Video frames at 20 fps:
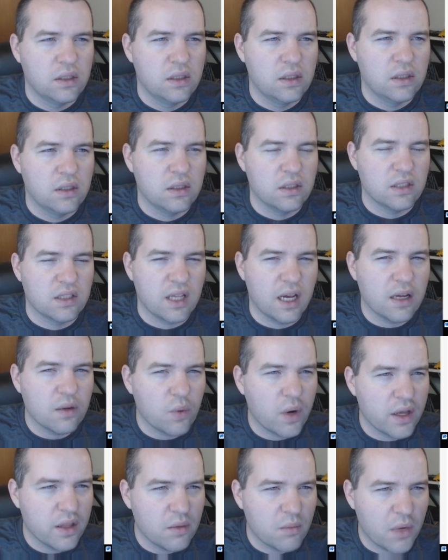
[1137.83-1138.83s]
Is that why
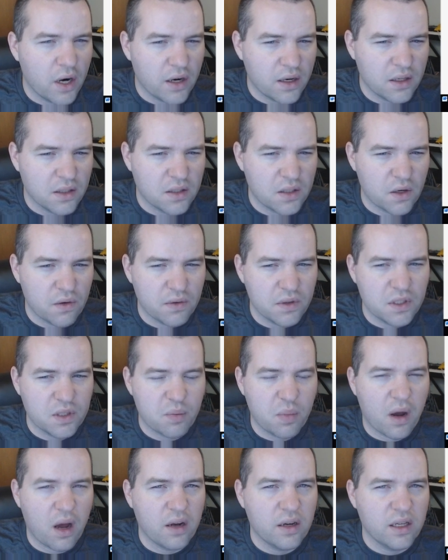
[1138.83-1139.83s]
the markets are
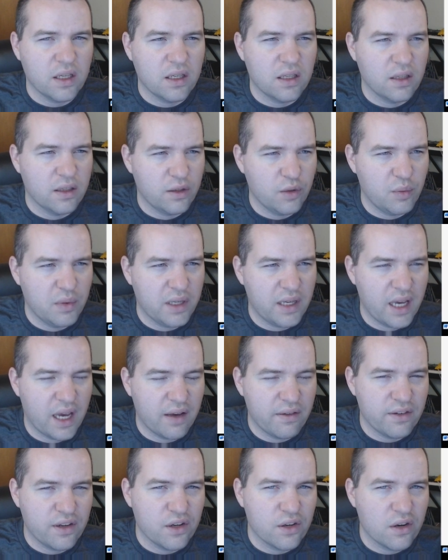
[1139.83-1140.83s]
responding a little bit
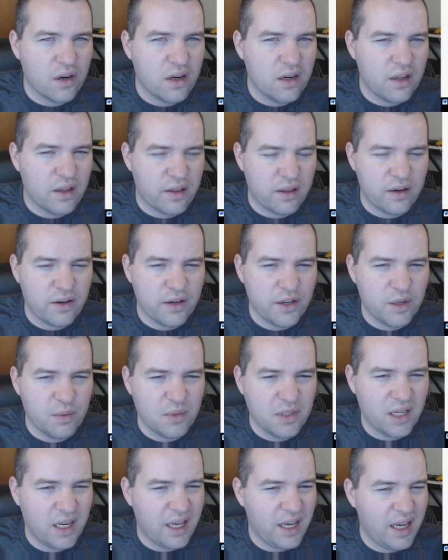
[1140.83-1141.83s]
heavier on Ethereum
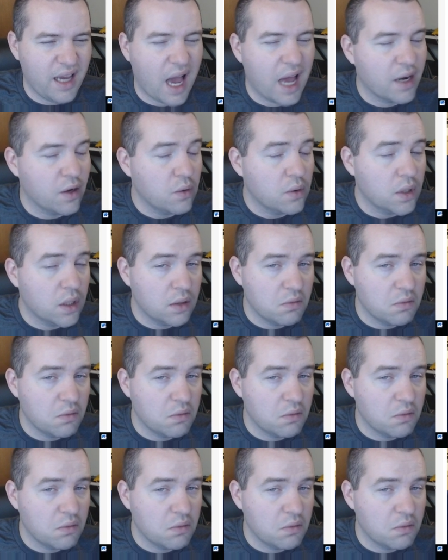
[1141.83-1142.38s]
today? I don't know.